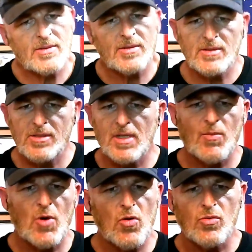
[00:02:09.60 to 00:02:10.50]
Look, I'm
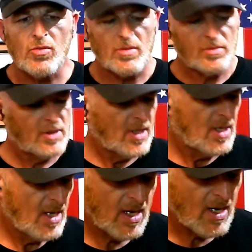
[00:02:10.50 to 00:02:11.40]
old.
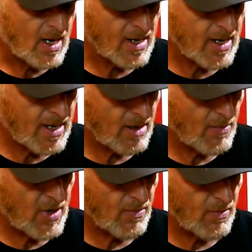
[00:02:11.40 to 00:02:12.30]
I can't come
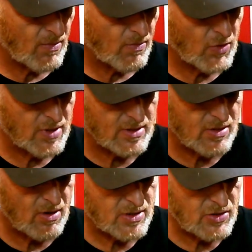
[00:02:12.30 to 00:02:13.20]
up with just
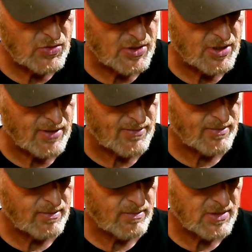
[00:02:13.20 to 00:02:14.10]
all this new stuff.
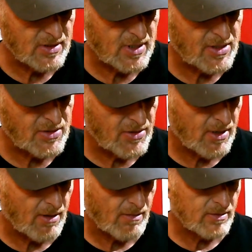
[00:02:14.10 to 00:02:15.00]
Just letting you
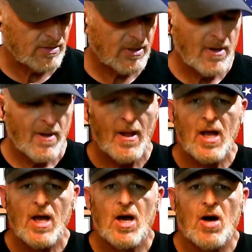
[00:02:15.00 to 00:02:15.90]
know.
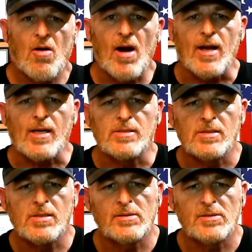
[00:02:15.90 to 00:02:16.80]
All right.
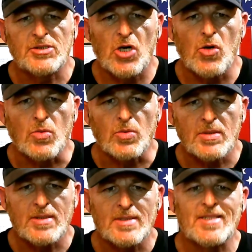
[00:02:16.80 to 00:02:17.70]
So,
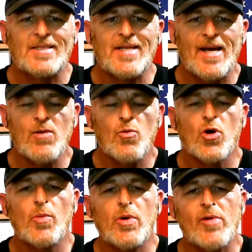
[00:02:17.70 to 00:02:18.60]
today we're
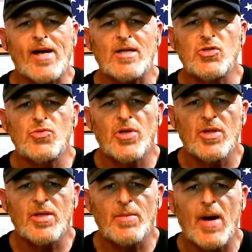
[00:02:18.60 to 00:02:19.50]
going to be reacting to
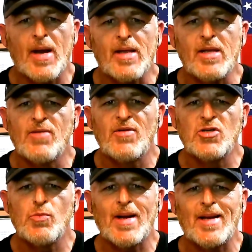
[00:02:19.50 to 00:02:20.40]
none about an
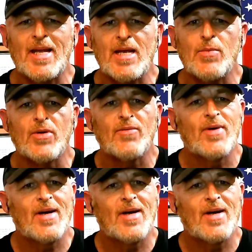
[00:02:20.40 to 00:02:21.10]
individual by the name of